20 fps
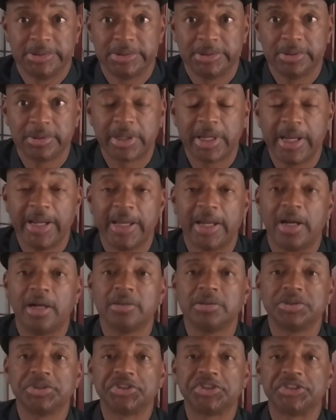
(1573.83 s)
Okay, and I'm
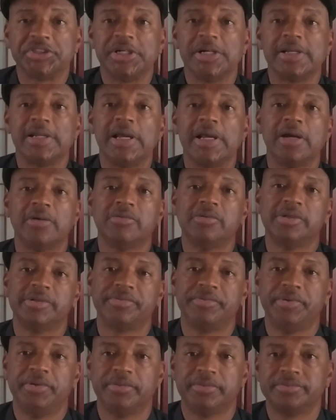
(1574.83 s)
going to share that
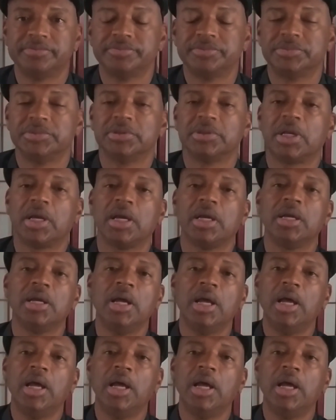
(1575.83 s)
with you. Okay,